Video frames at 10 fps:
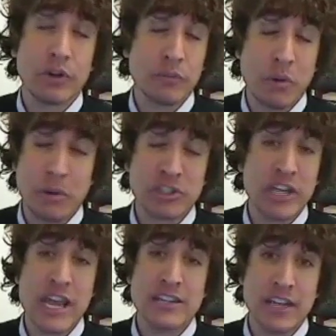learn from our
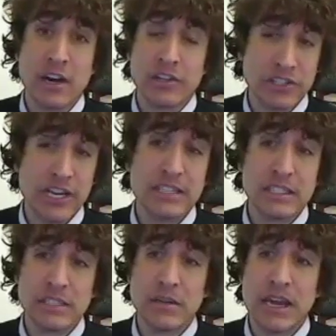mistakes and our
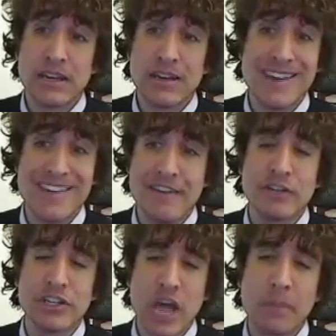successes, and
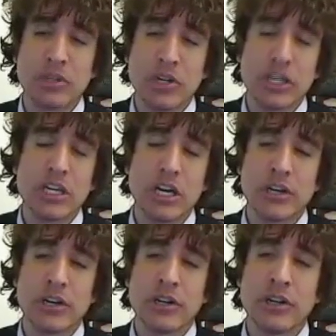never adopt
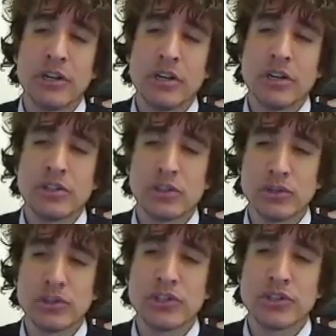cookie-cutter
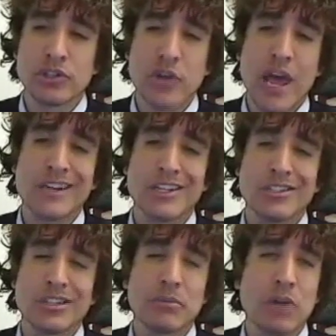solutions or
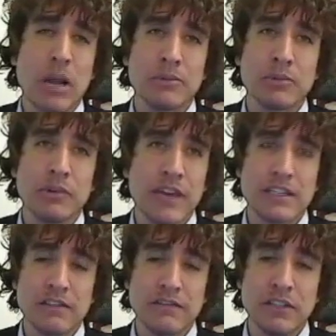strategies to the problems we
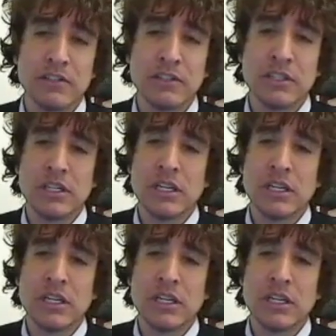face in the field.